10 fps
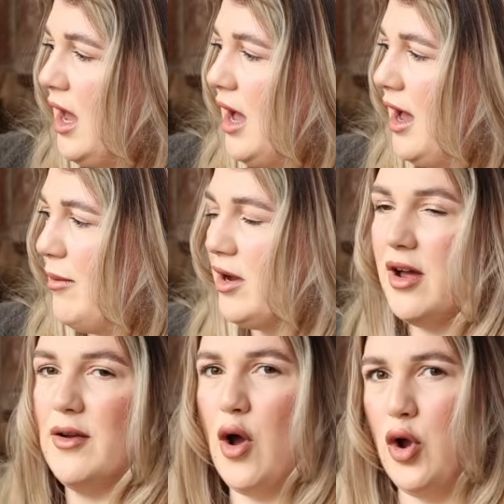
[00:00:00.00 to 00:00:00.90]

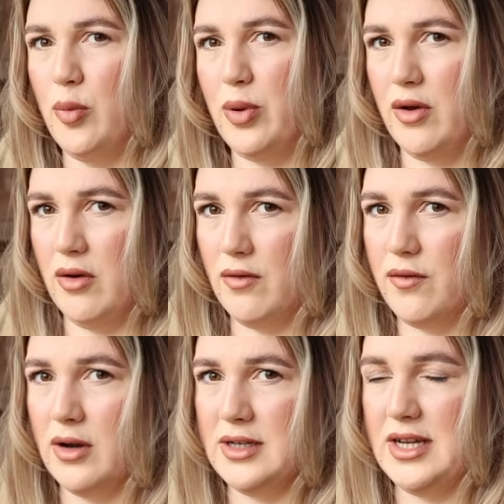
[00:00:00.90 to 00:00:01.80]
kind of open
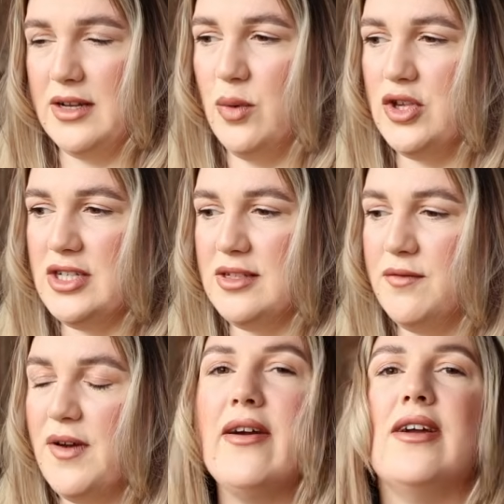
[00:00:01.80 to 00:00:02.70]
fronted, which is
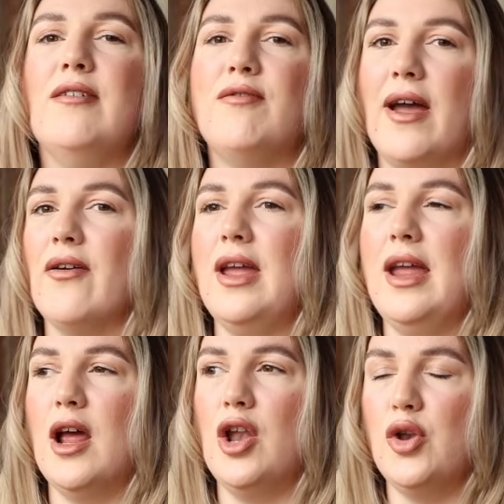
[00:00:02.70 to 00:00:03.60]
very,
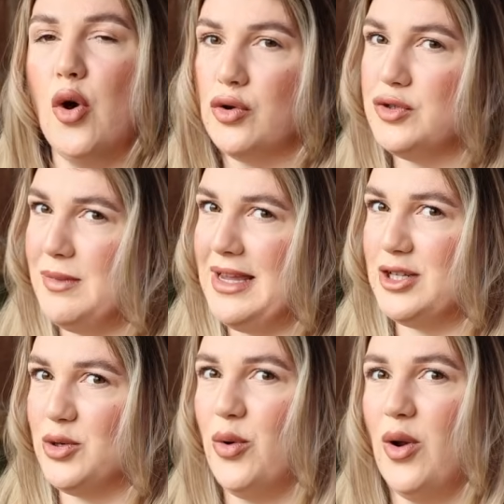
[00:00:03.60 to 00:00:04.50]
very not me
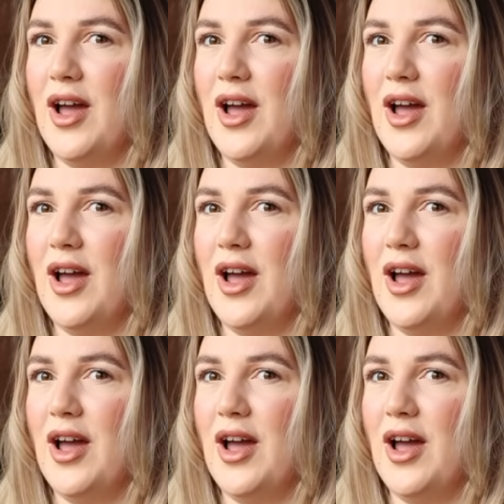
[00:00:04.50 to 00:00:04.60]
at all.